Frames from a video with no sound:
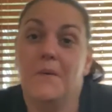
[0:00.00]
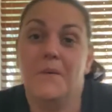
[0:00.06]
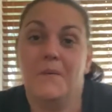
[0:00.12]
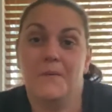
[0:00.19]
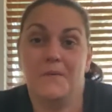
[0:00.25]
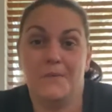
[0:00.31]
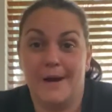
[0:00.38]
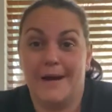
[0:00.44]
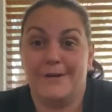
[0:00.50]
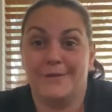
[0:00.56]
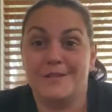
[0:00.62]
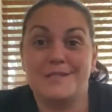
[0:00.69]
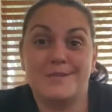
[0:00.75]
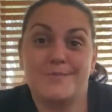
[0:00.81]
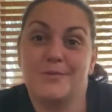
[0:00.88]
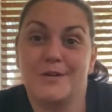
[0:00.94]
Wow,
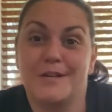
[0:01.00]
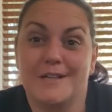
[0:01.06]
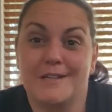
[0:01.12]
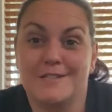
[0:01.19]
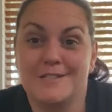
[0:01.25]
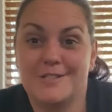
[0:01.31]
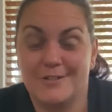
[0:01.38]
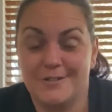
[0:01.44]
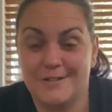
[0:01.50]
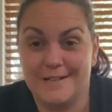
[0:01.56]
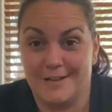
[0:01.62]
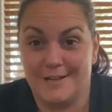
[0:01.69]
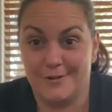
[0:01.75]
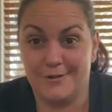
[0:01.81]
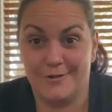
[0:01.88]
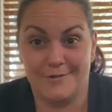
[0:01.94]
this morning is starting
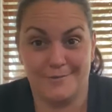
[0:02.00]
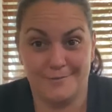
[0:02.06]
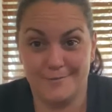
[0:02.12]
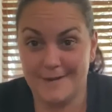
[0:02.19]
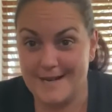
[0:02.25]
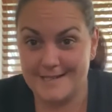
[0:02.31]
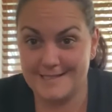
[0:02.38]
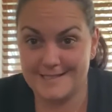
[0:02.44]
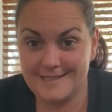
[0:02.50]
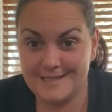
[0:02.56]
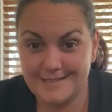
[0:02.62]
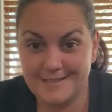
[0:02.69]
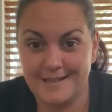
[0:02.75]
out great.